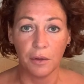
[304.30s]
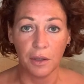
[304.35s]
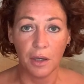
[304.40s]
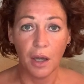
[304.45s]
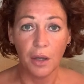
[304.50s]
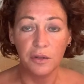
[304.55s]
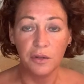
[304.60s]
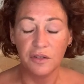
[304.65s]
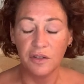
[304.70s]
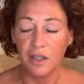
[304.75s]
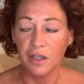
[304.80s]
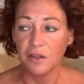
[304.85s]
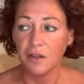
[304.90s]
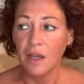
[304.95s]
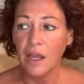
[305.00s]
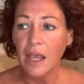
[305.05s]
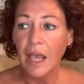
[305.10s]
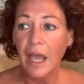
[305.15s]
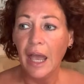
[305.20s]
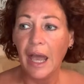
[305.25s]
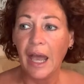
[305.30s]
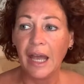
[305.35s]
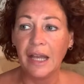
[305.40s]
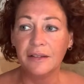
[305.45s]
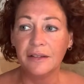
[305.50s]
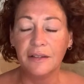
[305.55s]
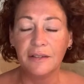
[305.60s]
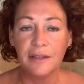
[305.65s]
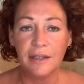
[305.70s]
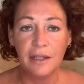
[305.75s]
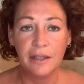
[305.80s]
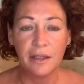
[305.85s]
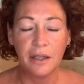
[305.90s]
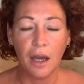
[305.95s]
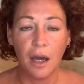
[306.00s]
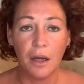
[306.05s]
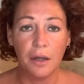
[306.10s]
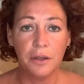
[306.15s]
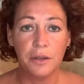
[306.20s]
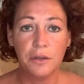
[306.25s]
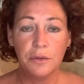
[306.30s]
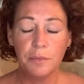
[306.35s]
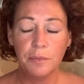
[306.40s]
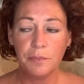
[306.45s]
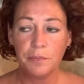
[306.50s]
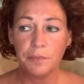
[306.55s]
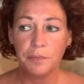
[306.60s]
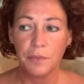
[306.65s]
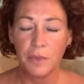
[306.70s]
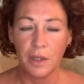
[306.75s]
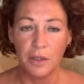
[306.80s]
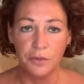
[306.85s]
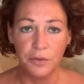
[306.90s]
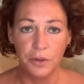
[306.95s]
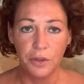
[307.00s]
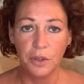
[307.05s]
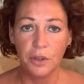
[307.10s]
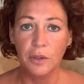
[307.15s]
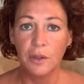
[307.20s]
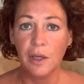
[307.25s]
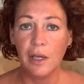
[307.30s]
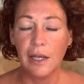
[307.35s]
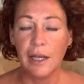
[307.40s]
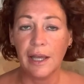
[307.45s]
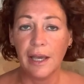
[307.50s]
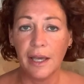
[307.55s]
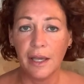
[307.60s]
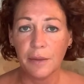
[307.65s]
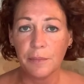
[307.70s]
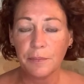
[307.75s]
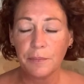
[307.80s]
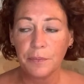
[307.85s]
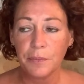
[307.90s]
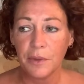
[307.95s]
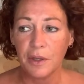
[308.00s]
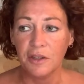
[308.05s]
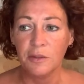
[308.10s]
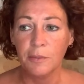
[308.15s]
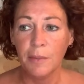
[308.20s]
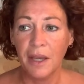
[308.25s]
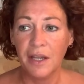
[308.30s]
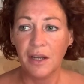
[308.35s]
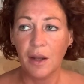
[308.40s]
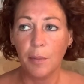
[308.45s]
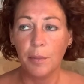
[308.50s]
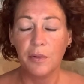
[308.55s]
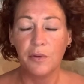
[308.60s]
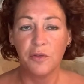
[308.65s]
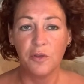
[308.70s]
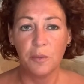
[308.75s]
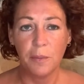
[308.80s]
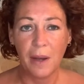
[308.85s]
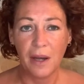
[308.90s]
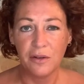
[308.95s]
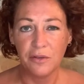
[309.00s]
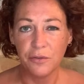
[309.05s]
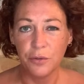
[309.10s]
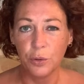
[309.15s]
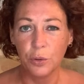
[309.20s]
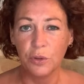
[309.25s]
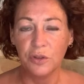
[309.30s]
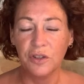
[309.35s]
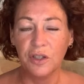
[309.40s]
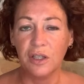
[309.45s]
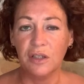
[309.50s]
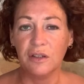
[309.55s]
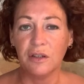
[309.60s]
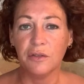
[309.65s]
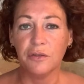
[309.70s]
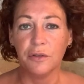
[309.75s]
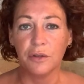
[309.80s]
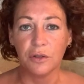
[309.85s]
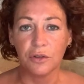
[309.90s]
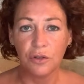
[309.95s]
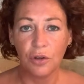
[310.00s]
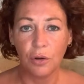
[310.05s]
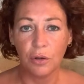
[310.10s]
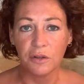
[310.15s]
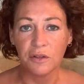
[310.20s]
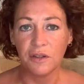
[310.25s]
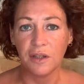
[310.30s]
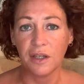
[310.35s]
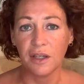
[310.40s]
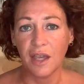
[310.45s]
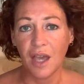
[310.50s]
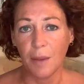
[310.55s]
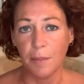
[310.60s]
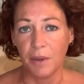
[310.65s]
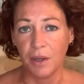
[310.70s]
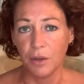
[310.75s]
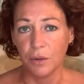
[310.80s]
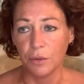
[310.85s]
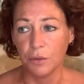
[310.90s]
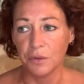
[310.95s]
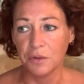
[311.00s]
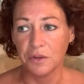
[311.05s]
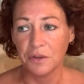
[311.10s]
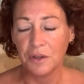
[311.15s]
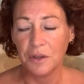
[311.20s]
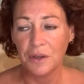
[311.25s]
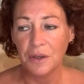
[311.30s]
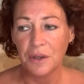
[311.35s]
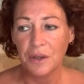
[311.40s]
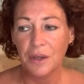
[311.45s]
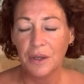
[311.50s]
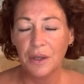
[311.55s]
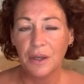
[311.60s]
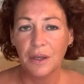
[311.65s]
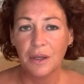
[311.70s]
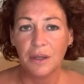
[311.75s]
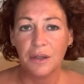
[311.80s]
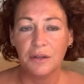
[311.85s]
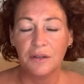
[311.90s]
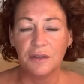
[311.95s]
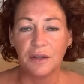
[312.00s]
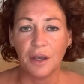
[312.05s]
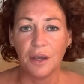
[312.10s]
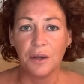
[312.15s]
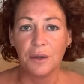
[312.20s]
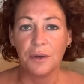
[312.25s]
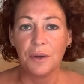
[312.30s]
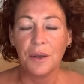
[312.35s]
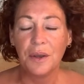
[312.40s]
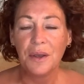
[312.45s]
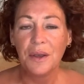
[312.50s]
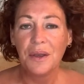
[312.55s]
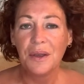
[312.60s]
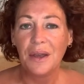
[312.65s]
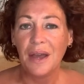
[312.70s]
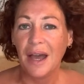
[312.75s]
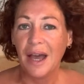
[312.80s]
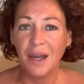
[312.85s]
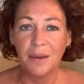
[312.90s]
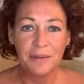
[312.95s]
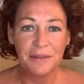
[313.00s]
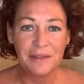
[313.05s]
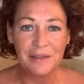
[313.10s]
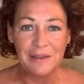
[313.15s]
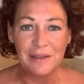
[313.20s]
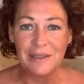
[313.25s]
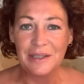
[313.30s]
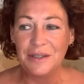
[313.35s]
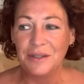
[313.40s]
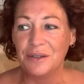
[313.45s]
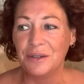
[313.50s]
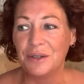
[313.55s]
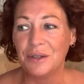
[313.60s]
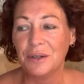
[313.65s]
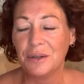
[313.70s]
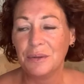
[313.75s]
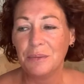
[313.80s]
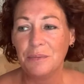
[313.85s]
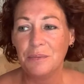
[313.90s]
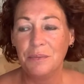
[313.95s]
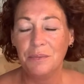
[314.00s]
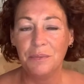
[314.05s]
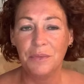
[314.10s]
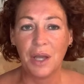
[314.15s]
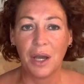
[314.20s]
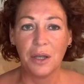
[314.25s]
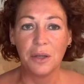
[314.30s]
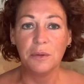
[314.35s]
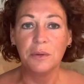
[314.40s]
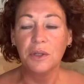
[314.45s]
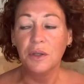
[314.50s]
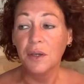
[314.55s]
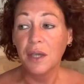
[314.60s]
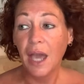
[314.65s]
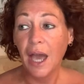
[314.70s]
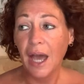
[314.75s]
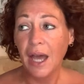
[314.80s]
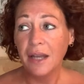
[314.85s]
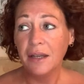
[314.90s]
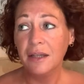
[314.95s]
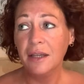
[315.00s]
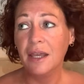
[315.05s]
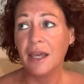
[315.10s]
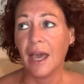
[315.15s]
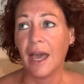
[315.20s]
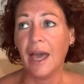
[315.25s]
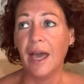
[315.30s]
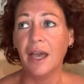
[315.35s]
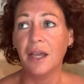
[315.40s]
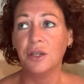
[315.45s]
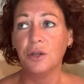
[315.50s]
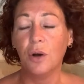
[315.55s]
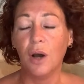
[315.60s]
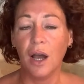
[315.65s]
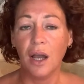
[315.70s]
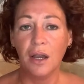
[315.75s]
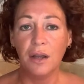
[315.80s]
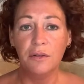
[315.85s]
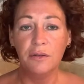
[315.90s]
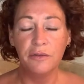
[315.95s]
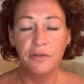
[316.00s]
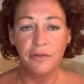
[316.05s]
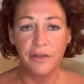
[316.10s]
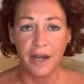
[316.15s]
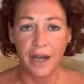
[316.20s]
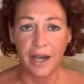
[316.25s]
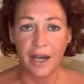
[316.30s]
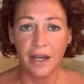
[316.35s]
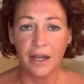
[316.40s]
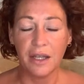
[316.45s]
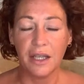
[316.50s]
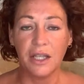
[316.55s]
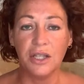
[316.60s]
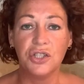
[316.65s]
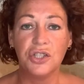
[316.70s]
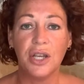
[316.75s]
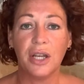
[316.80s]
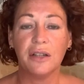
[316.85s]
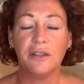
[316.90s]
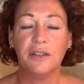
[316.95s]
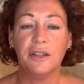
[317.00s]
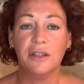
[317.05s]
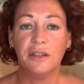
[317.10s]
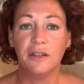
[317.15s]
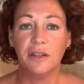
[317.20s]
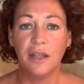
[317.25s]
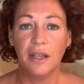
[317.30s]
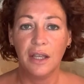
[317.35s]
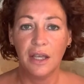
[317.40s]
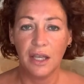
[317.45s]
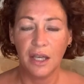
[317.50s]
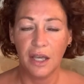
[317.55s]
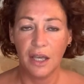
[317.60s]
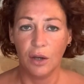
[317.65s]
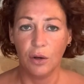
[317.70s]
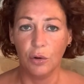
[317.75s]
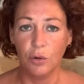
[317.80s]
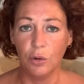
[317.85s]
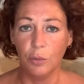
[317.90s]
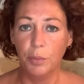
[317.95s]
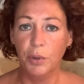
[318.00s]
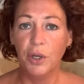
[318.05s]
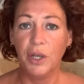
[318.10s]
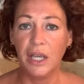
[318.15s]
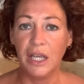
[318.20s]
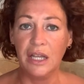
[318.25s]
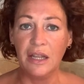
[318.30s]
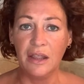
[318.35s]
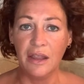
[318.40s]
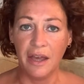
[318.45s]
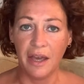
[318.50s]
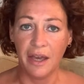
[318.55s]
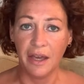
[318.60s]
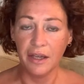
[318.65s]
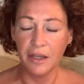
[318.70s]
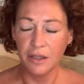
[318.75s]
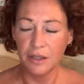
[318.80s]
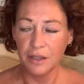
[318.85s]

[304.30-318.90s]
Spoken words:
coated. And silicone, if you Google it, is made up of about 40 different toxic chemicals. So absolutely not. No, you can get your own fat injected or put in there,